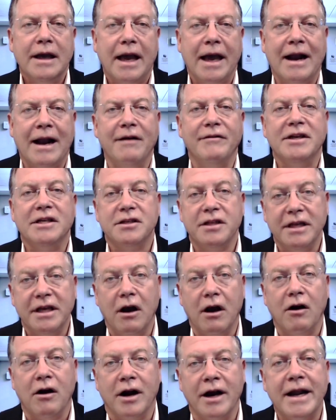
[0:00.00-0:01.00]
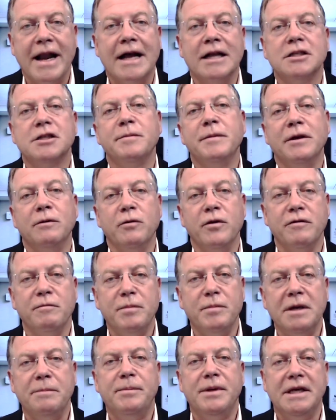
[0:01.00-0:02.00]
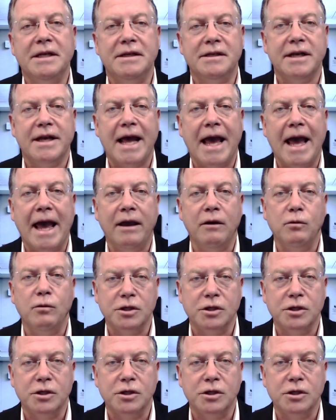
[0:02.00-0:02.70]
And obviously, our announcement with BP today,